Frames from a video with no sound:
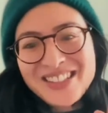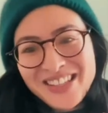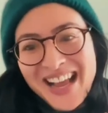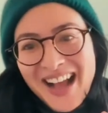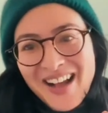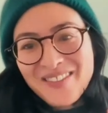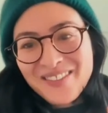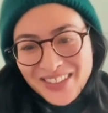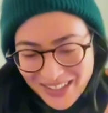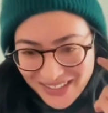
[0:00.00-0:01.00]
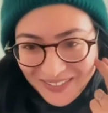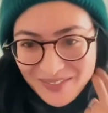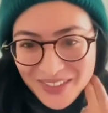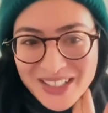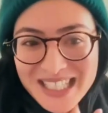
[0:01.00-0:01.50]
good to have
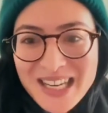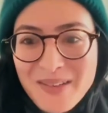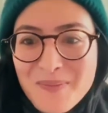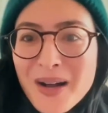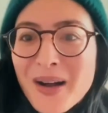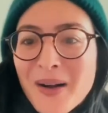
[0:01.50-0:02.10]
a team